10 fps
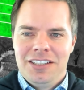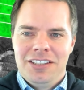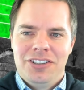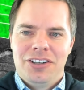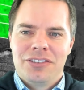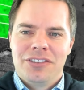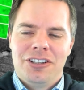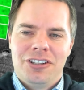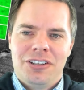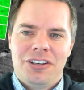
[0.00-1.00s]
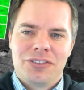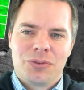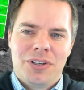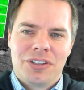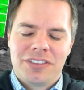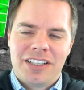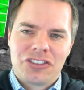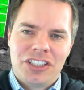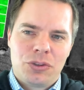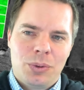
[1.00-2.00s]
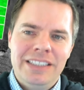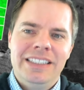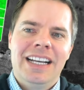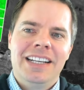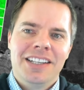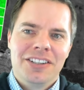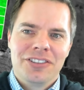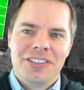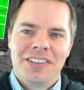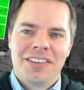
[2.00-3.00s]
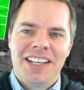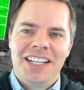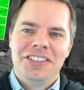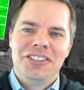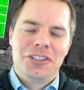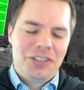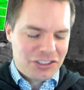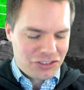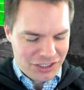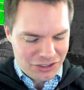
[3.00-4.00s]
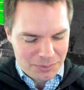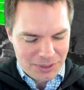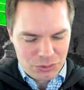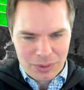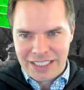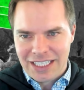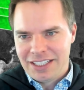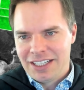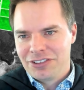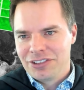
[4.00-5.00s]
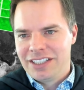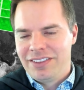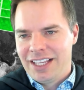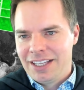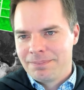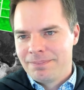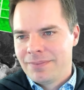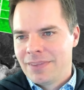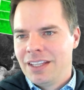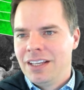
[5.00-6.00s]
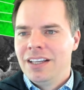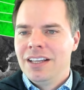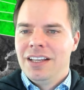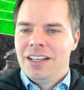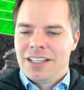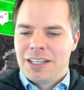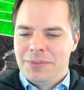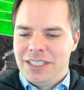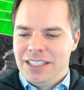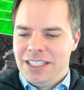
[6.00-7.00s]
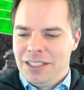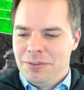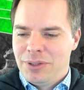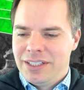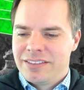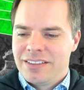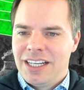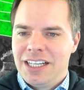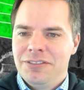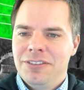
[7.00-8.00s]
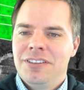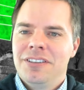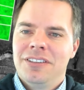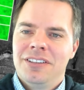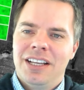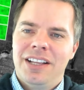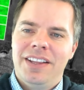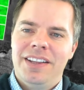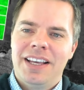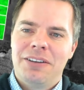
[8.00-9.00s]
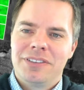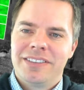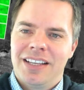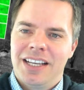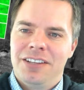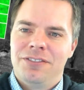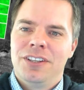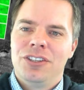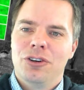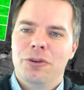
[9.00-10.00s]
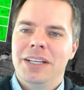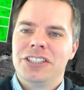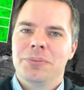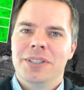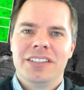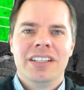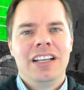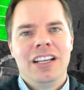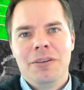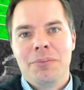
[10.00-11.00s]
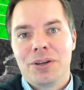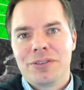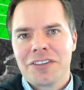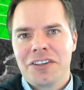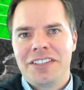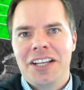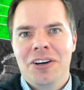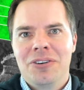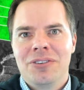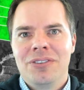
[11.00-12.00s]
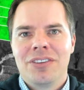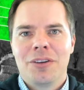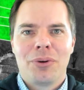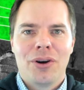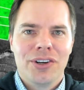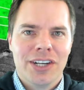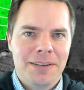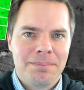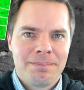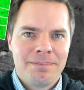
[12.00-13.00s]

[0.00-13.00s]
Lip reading: no, I was wrong, it's actually 2800, then you could actually type in 2800 in there, come down here, press save, and then that would save your measurement, but also tell the program